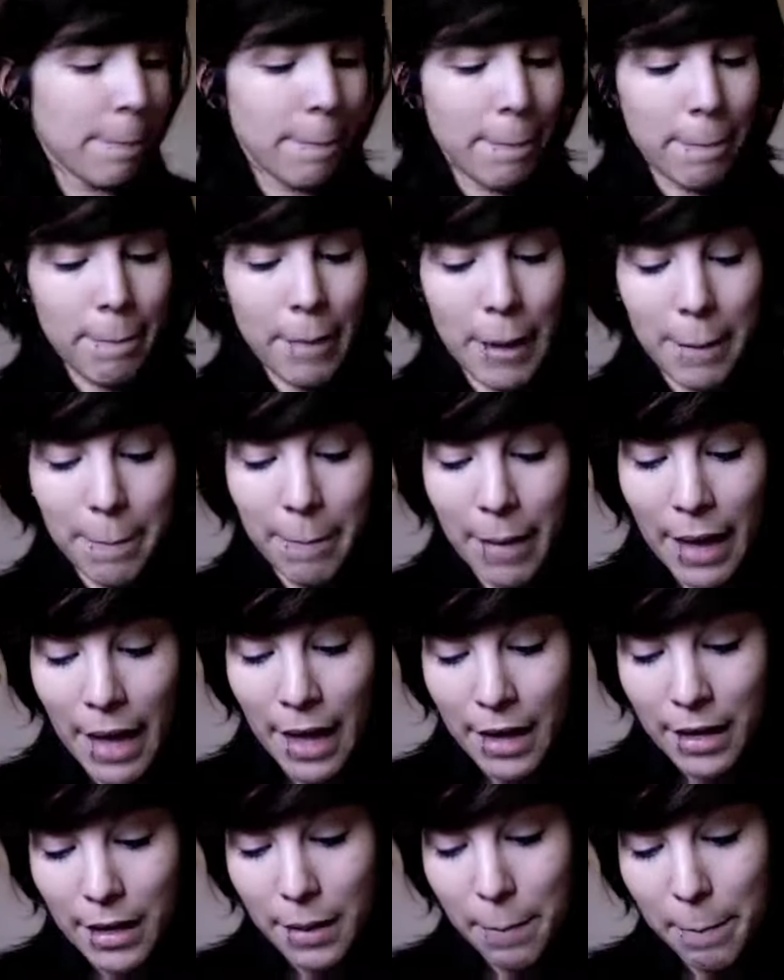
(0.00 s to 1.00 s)
my
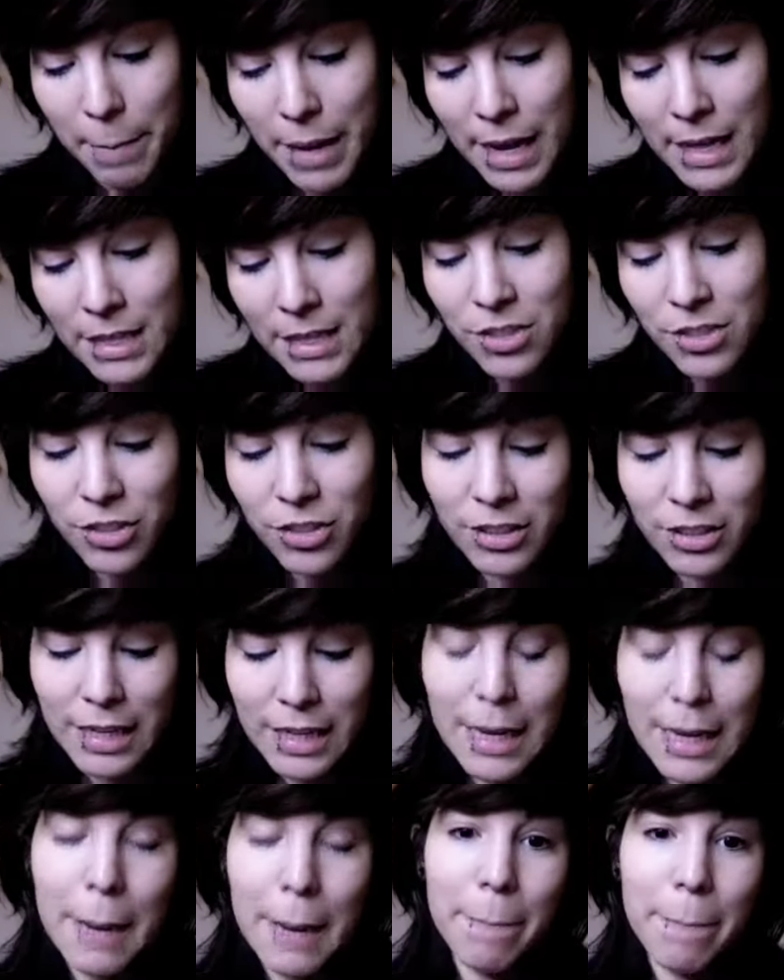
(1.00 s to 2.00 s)
MAC
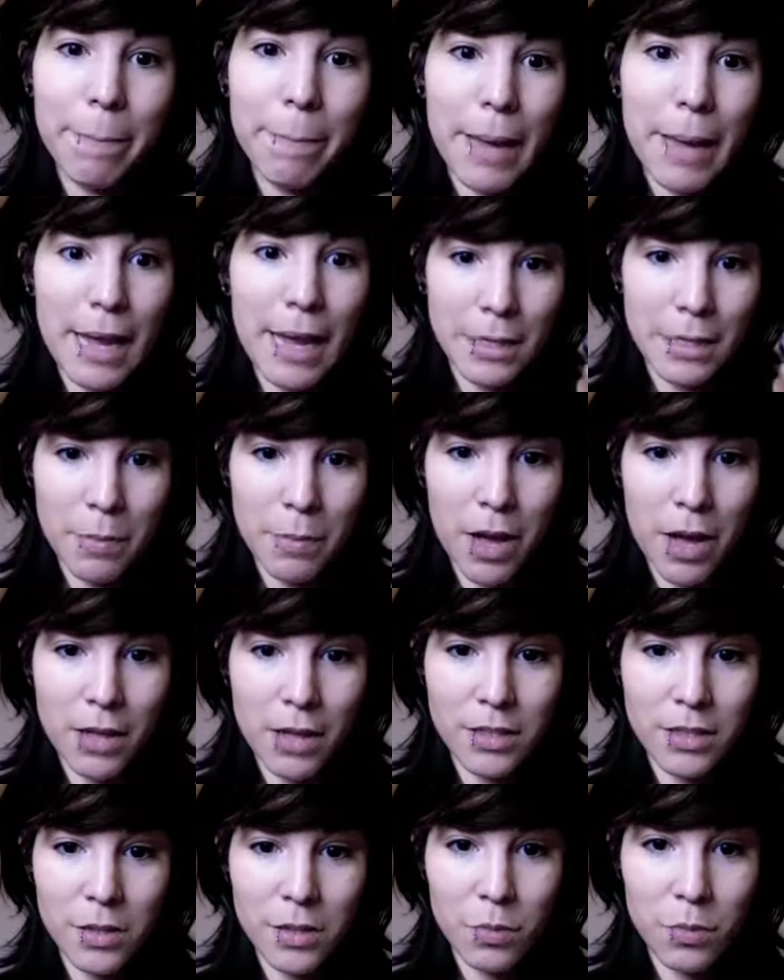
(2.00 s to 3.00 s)
Painterly Paint
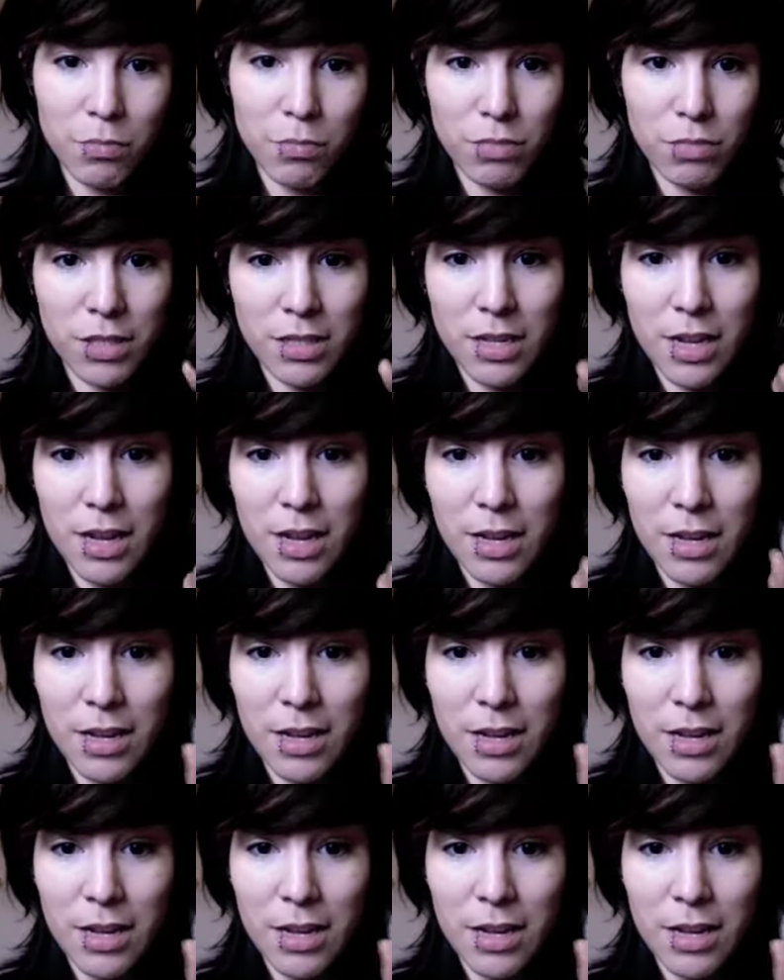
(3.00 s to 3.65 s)
Pot. This thing